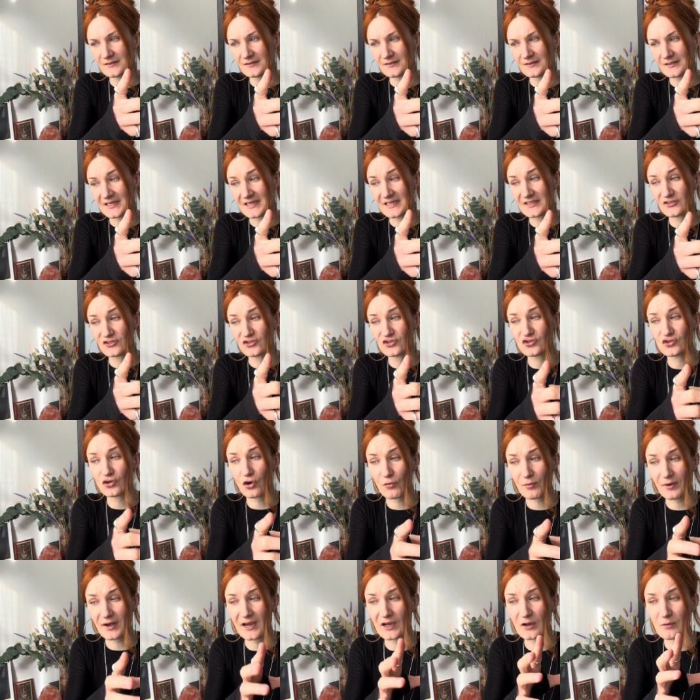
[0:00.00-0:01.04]

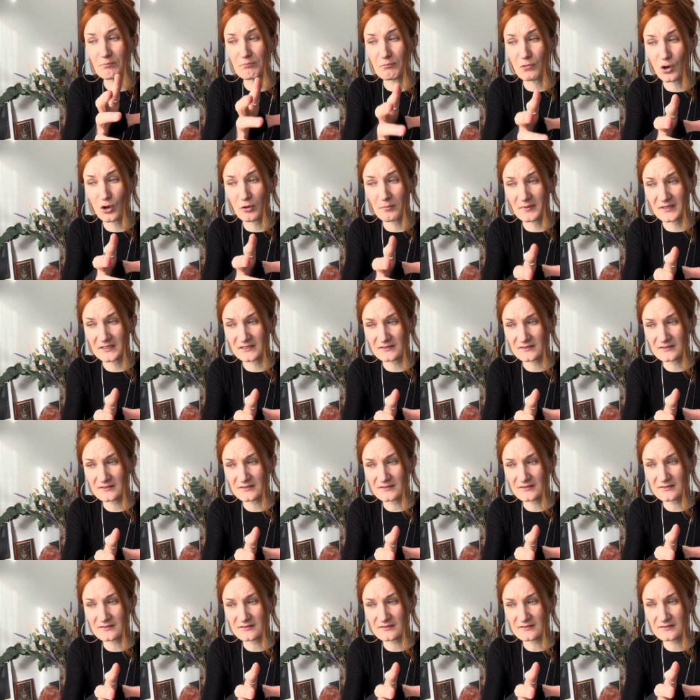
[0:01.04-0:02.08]
historic
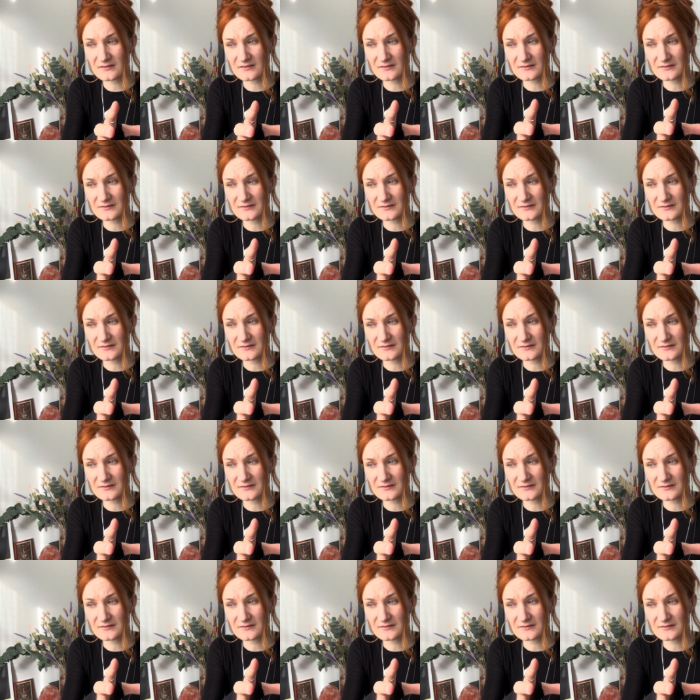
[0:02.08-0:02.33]
moments,